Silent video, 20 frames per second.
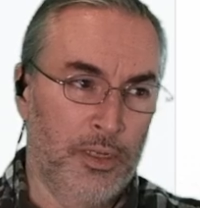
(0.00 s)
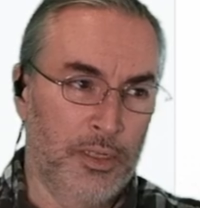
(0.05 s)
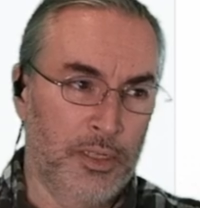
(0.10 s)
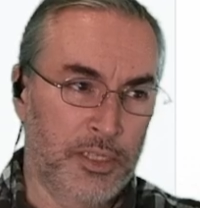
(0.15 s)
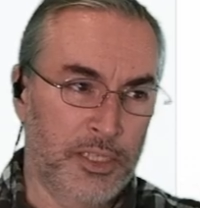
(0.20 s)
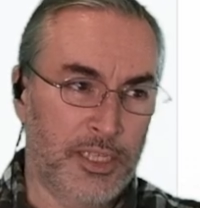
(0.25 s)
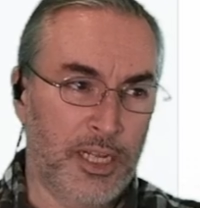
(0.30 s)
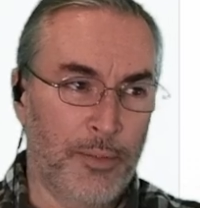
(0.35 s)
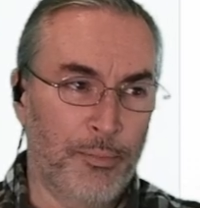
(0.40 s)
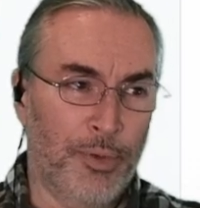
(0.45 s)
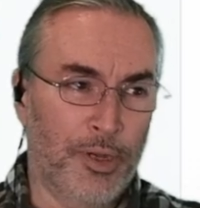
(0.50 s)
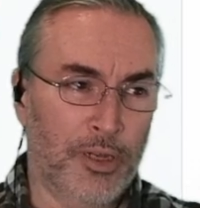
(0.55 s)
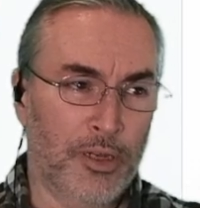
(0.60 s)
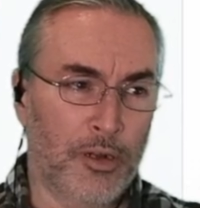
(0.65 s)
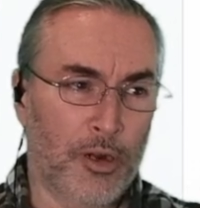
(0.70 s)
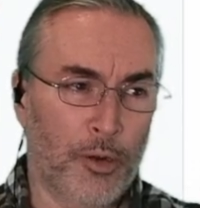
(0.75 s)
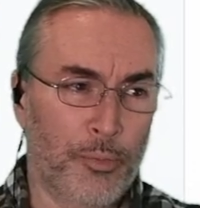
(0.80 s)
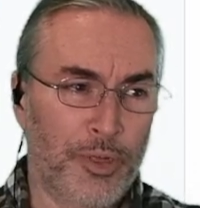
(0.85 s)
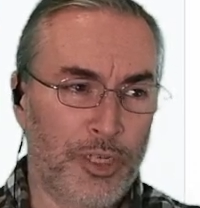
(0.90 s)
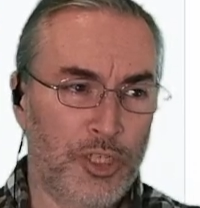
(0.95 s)
Steampunk
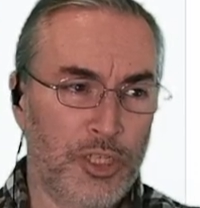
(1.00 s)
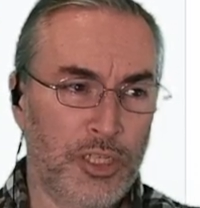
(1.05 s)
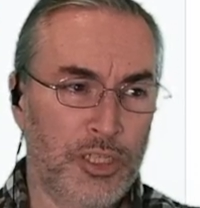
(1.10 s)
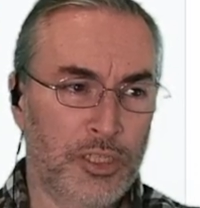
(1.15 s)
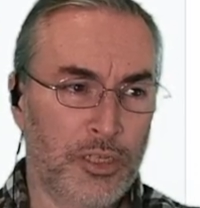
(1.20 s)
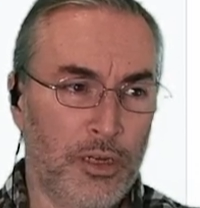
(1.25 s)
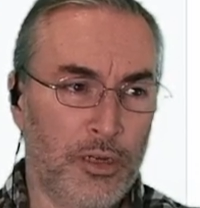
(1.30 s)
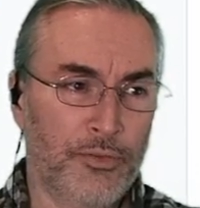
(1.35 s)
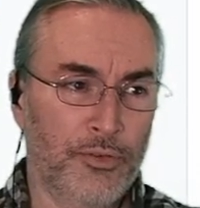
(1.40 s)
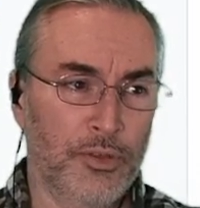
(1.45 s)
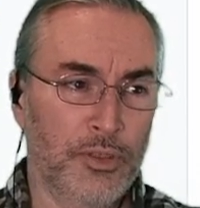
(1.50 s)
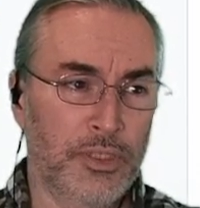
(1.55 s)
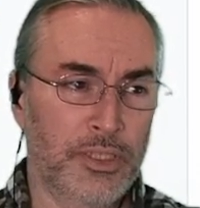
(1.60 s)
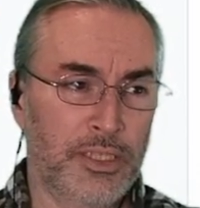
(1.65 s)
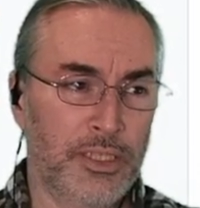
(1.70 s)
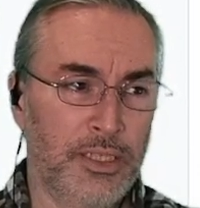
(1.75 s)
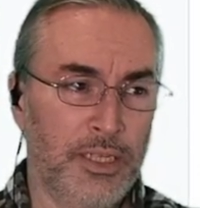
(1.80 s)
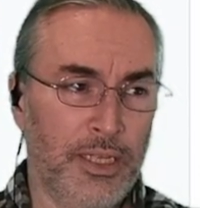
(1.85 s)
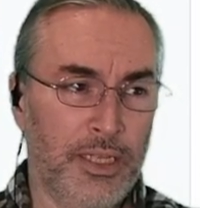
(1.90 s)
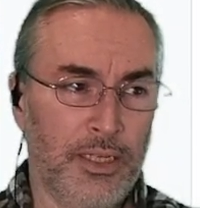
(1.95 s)
RPG Sovereign
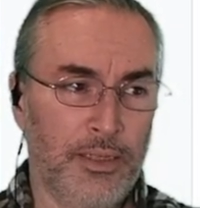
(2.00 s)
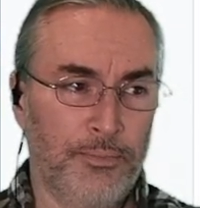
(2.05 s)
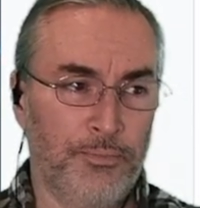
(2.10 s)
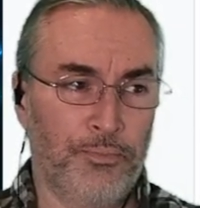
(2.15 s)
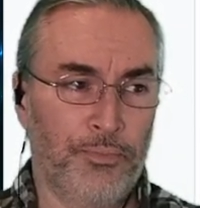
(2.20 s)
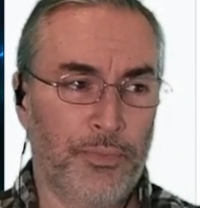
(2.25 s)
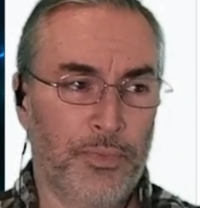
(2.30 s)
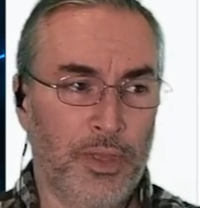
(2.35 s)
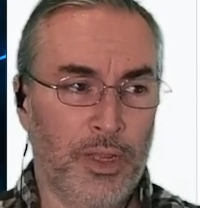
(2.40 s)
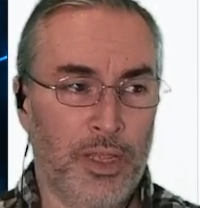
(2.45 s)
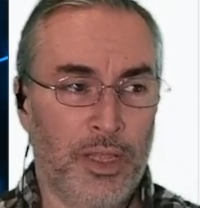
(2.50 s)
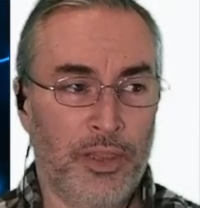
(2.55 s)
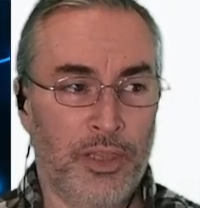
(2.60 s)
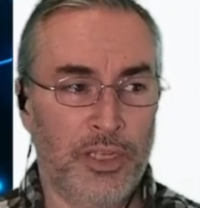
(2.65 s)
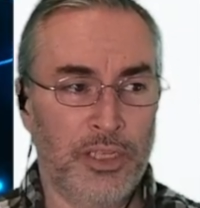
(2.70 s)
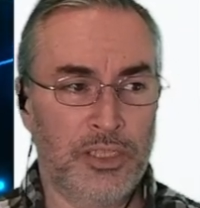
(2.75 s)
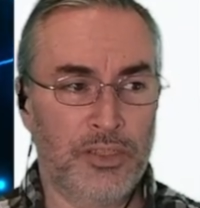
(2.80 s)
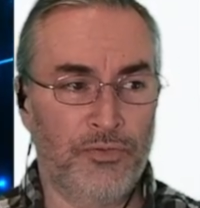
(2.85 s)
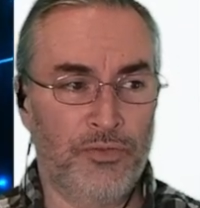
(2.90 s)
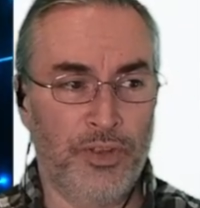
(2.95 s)
Syndicate.
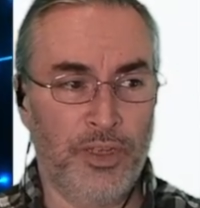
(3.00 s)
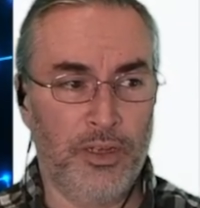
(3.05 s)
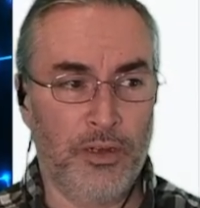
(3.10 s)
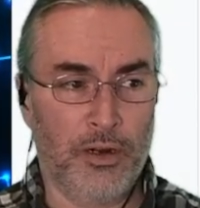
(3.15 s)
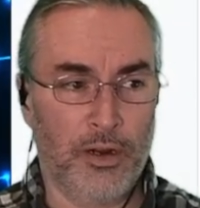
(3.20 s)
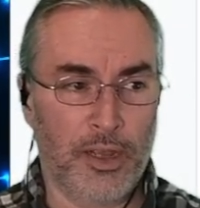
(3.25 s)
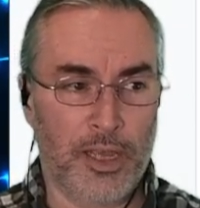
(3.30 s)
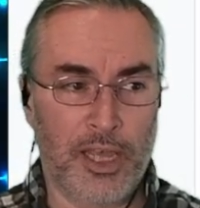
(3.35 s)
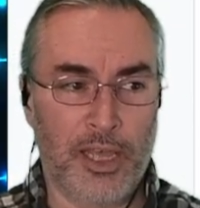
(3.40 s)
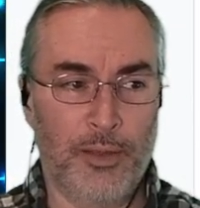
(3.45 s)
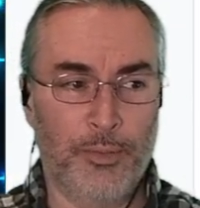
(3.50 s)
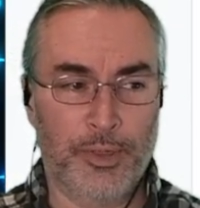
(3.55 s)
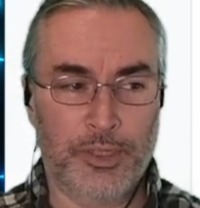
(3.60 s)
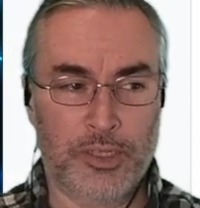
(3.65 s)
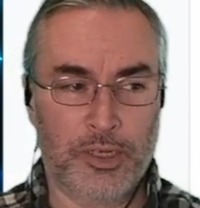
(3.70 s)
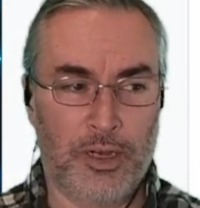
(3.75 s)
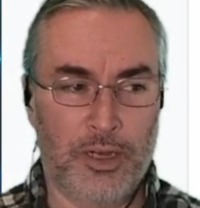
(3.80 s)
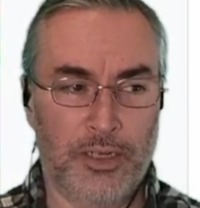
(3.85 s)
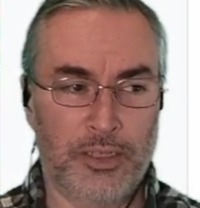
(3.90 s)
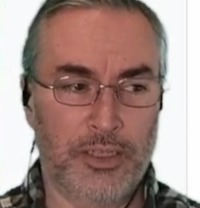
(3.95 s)
This VR game
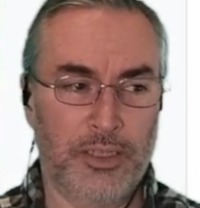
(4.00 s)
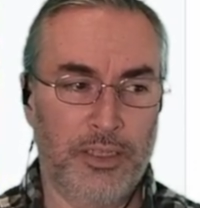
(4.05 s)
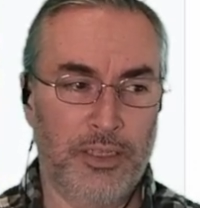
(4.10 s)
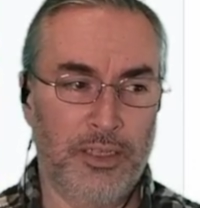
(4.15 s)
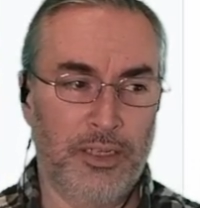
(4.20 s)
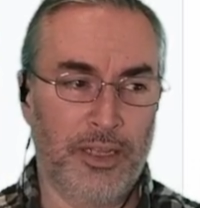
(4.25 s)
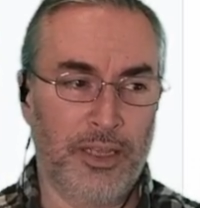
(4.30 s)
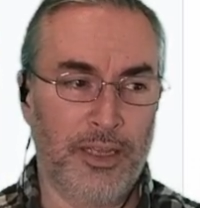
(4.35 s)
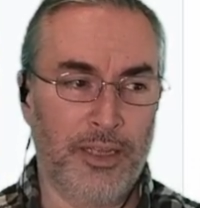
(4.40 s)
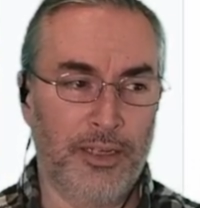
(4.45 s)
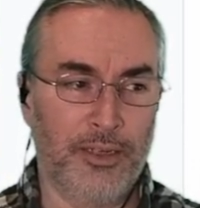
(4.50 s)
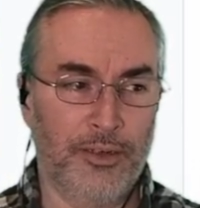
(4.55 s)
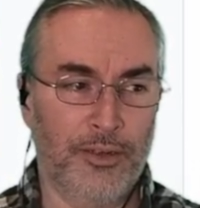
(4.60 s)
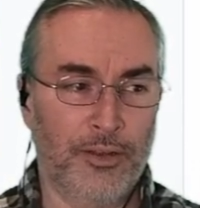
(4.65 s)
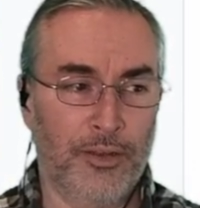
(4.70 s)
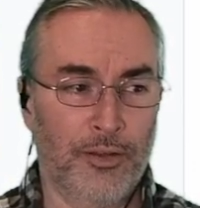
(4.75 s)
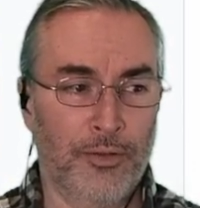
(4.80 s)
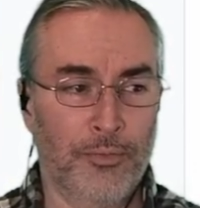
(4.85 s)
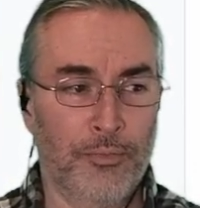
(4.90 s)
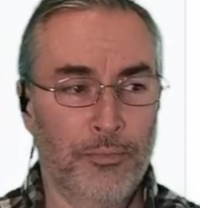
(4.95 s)
is haunted,
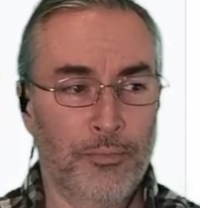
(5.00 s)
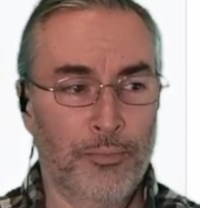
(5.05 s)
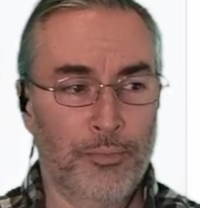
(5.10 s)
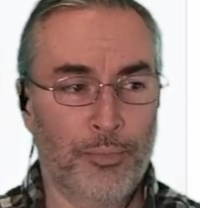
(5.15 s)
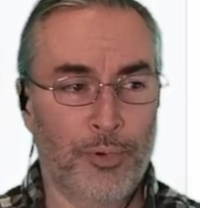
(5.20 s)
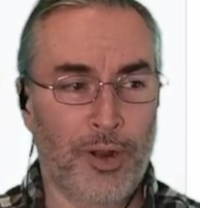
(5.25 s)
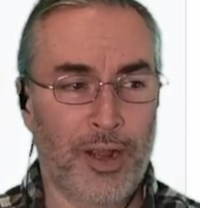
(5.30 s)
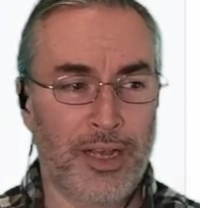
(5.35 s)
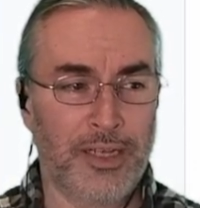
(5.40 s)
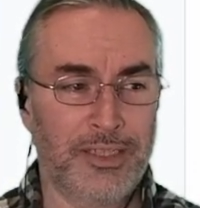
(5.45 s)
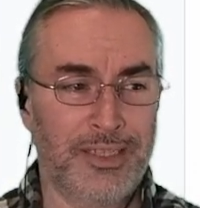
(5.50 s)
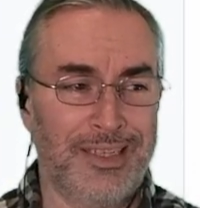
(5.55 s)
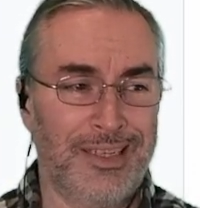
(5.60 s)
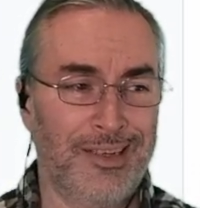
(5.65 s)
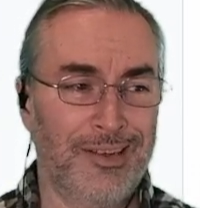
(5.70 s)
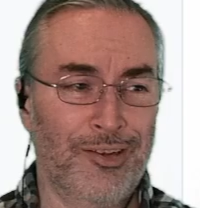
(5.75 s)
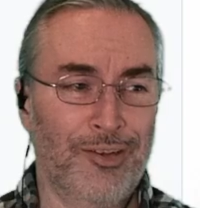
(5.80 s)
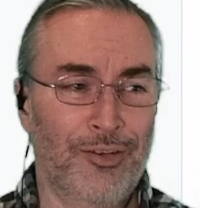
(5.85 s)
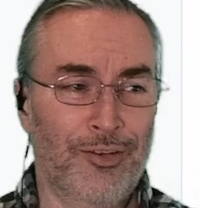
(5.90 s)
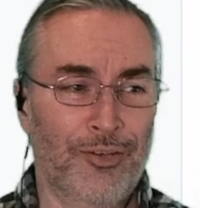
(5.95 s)
and
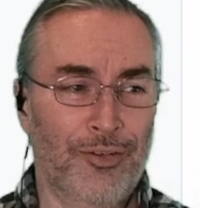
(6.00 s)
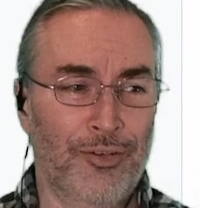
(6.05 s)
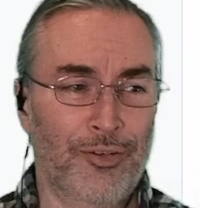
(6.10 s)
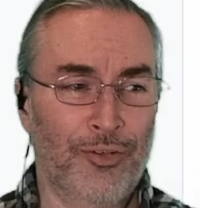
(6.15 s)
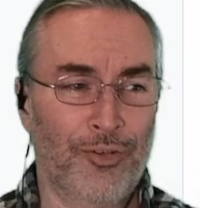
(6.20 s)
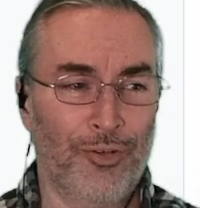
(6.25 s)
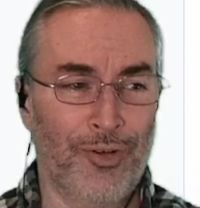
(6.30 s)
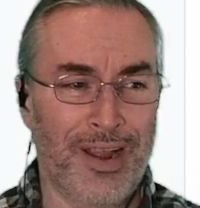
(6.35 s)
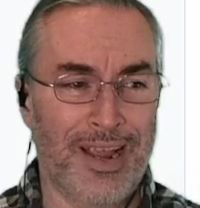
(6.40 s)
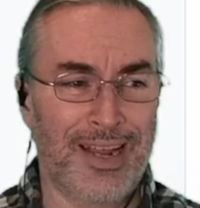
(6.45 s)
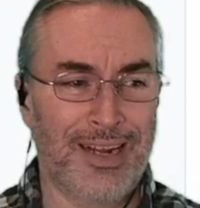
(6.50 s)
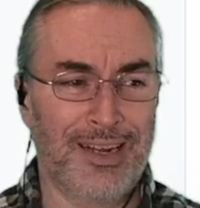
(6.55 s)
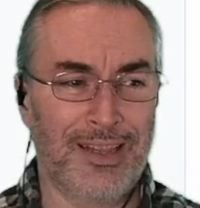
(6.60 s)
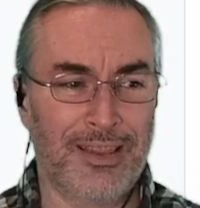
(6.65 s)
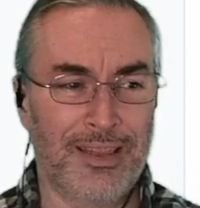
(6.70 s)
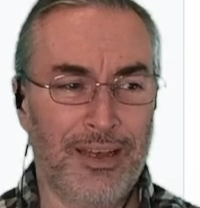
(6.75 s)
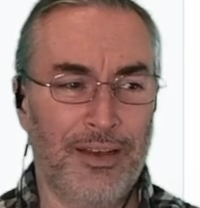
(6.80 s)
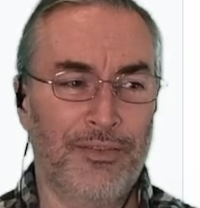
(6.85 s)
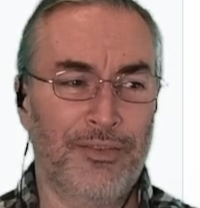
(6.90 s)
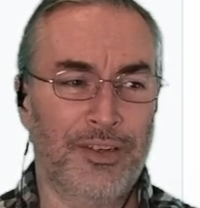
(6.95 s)
pricing Grand
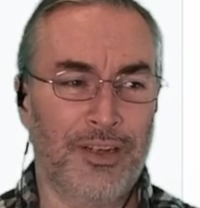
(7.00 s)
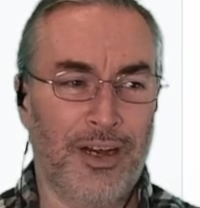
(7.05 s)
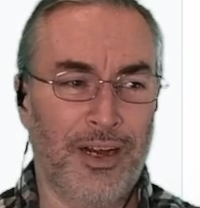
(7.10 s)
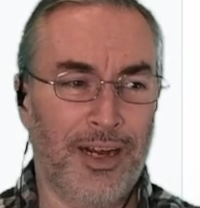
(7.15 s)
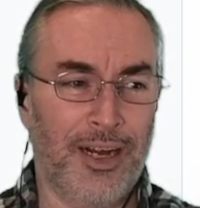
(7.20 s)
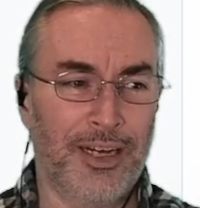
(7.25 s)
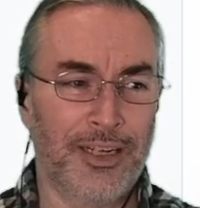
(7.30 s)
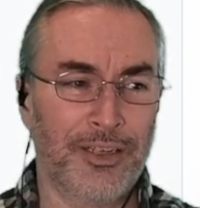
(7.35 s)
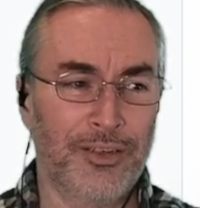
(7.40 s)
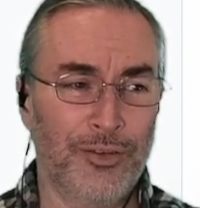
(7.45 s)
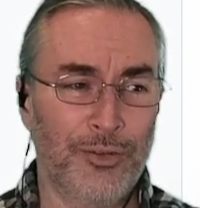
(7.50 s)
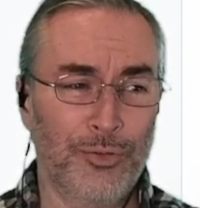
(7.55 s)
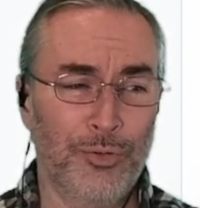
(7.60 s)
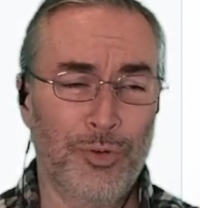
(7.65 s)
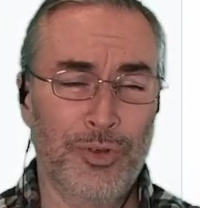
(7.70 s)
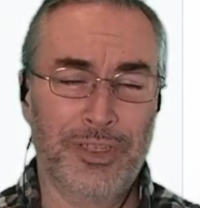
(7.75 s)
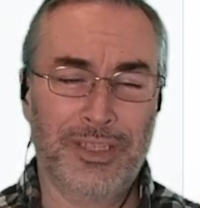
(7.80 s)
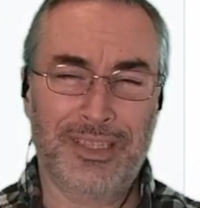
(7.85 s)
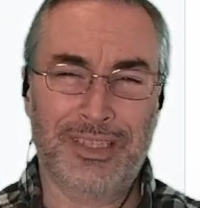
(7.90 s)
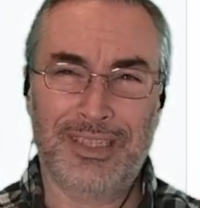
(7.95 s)
Theft
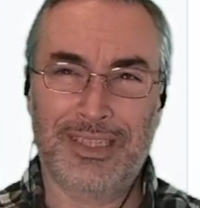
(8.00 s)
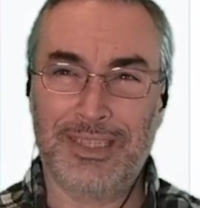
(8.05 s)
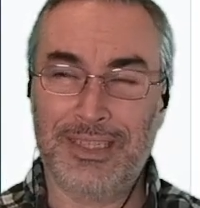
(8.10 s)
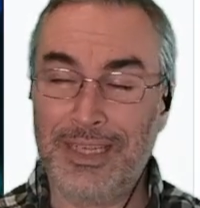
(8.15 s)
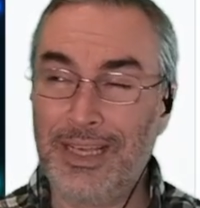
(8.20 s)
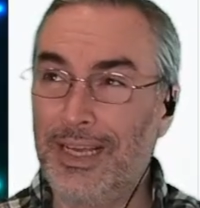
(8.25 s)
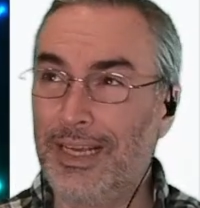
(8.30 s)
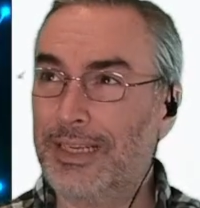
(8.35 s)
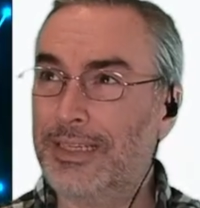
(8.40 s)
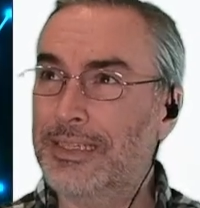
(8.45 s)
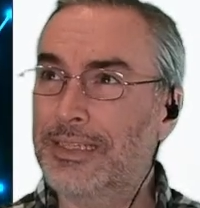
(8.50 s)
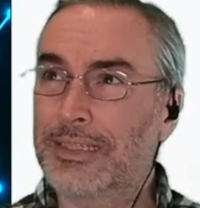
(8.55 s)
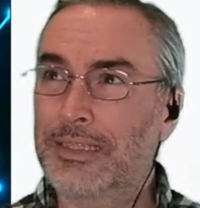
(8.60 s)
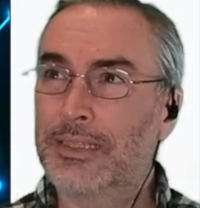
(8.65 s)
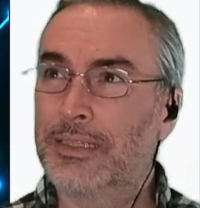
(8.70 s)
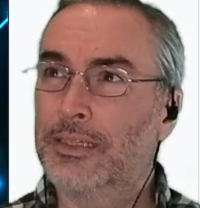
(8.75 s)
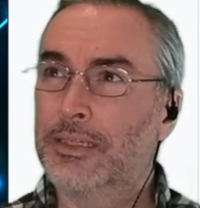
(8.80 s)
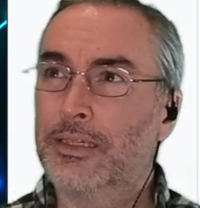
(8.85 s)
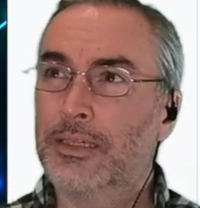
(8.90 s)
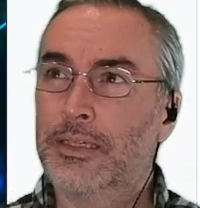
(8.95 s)
Auto 6.